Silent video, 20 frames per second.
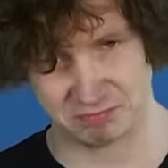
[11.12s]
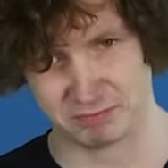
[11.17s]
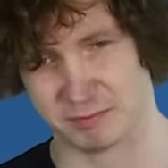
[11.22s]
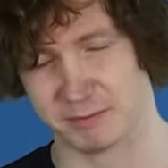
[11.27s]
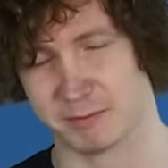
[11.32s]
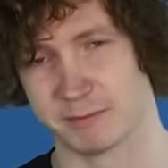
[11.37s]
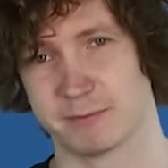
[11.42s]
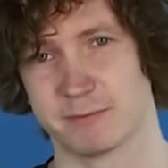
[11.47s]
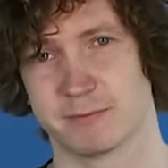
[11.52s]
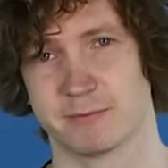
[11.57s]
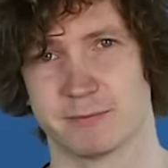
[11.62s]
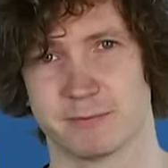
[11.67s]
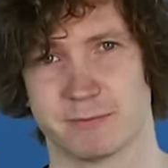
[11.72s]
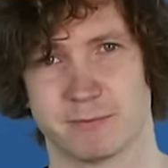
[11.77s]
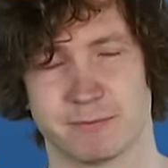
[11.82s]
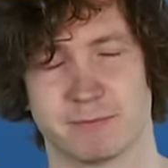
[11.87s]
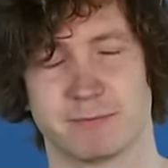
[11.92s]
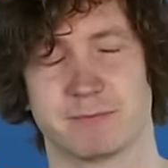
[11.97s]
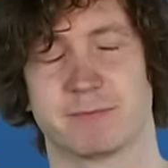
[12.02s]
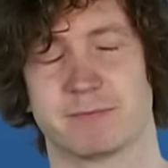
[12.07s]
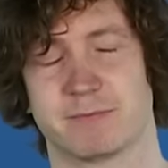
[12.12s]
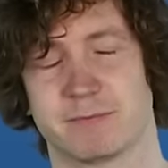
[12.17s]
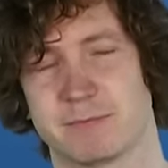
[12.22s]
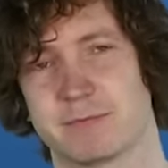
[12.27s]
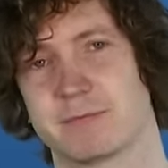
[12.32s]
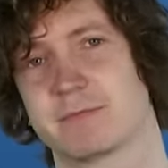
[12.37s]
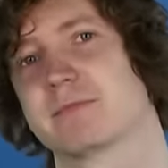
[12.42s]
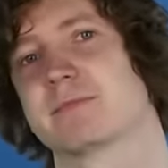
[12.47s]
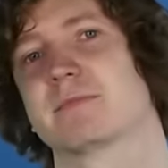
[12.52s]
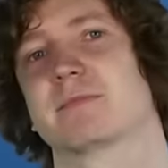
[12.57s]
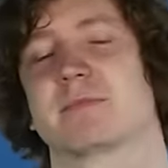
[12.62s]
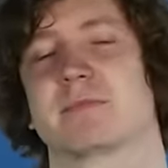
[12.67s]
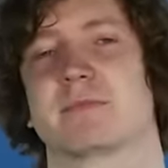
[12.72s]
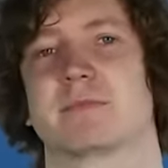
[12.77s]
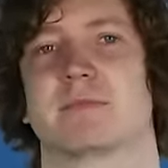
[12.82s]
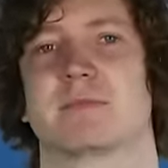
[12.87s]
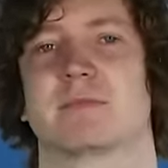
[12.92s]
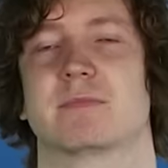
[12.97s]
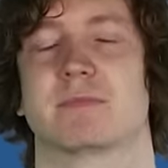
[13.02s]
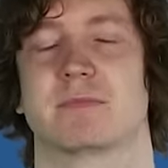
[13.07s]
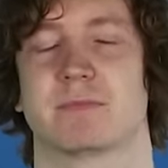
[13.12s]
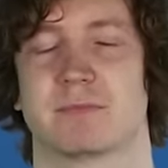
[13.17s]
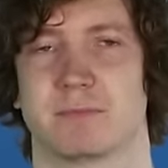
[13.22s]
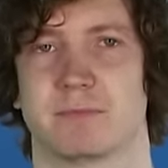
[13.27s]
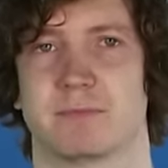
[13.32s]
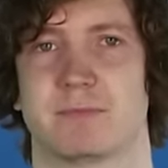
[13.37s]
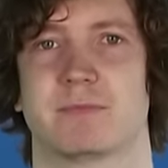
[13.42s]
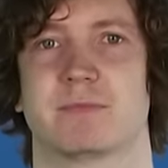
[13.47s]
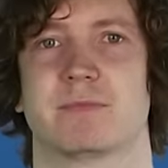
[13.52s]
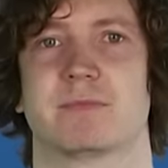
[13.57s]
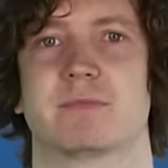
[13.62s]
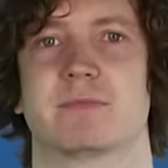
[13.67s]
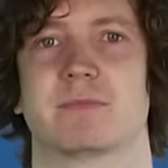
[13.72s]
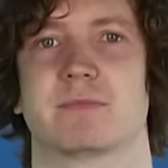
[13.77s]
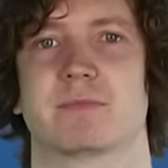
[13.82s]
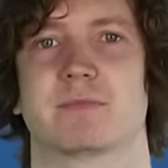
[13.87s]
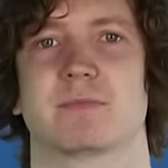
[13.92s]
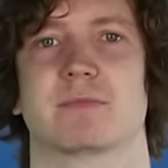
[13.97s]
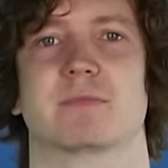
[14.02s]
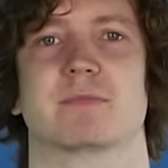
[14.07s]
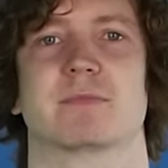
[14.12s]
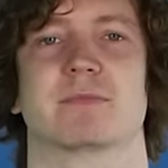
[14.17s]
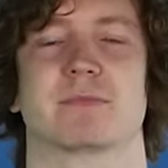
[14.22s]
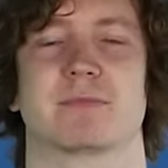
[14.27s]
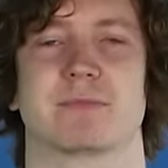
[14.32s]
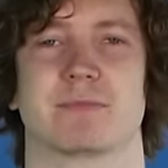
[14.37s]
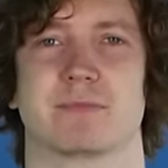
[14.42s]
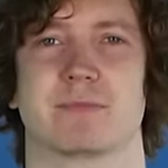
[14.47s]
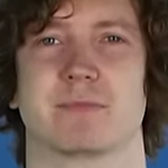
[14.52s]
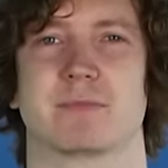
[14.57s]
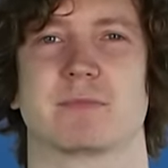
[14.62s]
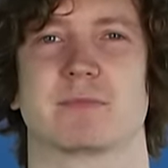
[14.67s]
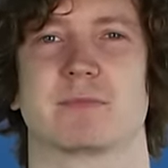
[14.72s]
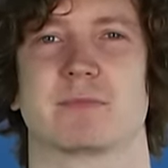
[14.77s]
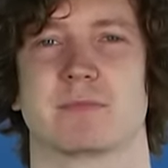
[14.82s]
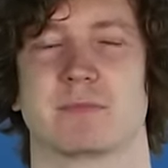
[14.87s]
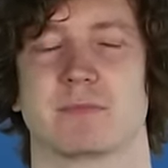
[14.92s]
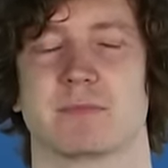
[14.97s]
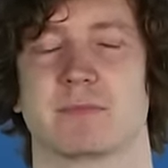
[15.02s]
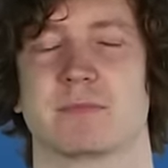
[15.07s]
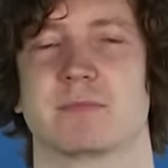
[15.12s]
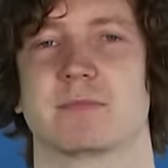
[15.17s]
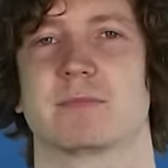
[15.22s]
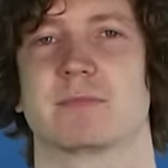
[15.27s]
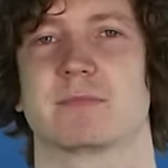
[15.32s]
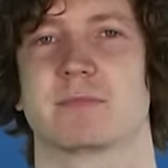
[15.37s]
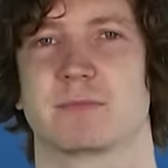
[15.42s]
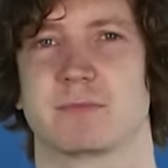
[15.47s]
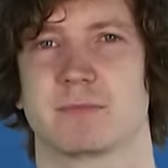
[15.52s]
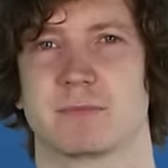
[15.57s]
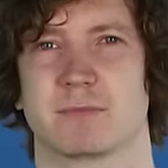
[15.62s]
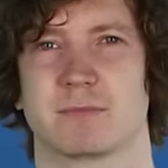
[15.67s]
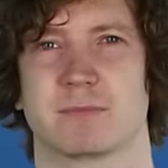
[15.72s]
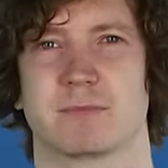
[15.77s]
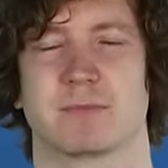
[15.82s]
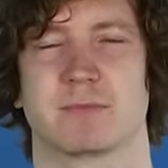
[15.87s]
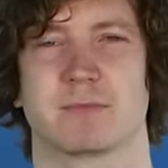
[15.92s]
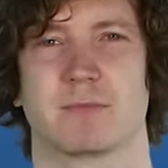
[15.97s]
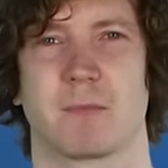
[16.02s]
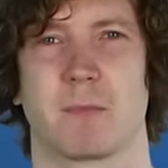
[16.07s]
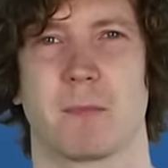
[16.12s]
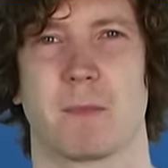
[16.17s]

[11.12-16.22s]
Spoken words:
No words are spoken by the person on screen.